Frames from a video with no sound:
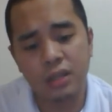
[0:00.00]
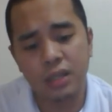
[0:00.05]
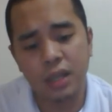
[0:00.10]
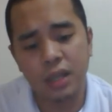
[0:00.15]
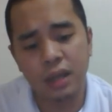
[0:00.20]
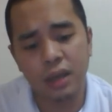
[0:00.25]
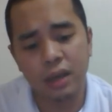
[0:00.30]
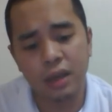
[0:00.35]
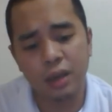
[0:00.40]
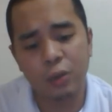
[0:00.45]

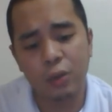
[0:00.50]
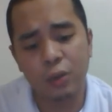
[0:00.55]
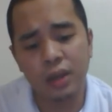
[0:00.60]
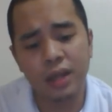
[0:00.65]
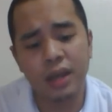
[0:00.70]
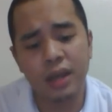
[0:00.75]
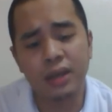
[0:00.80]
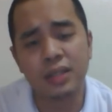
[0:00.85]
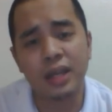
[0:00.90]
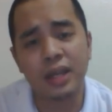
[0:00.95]
It really
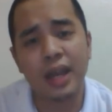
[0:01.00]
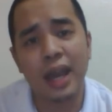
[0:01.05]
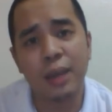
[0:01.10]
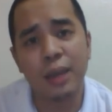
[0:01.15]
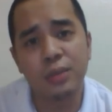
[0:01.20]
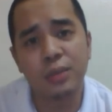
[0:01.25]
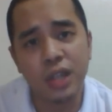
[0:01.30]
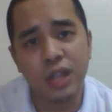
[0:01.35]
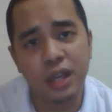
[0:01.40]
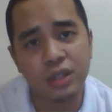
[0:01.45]
is a game
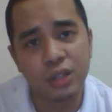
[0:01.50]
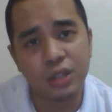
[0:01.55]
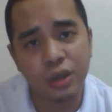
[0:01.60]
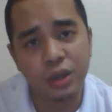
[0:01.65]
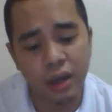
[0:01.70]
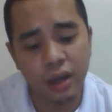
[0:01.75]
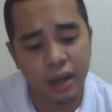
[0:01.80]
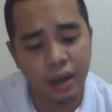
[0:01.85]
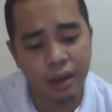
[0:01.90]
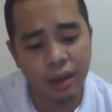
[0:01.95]
changer
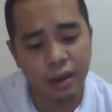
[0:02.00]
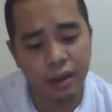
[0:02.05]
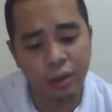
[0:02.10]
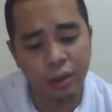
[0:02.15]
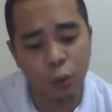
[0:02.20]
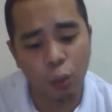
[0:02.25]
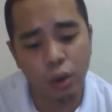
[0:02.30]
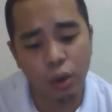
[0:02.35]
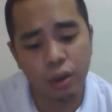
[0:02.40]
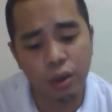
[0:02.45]
in the
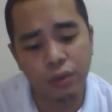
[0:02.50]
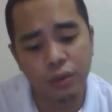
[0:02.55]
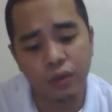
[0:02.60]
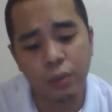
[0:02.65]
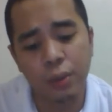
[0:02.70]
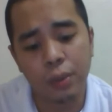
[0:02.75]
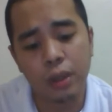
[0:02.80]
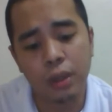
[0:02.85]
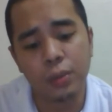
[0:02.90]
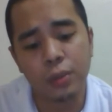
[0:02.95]
world of
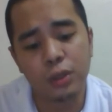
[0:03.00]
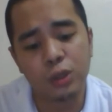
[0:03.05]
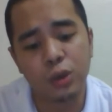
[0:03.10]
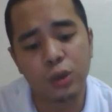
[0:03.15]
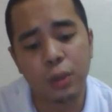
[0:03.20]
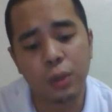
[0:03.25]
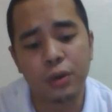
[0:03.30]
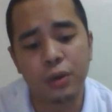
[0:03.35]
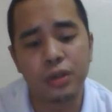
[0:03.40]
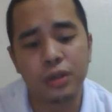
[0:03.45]
rebuildable
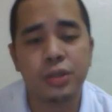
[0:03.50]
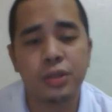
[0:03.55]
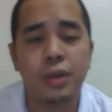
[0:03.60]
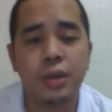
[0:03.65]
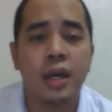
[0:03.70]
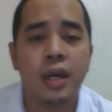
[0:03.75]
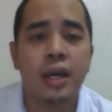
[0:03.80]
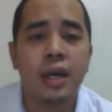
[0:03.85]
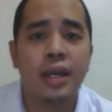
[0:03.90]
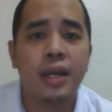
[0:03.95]
drippers.
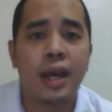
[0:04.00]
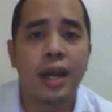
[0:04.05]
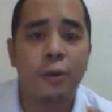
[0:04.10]
Now,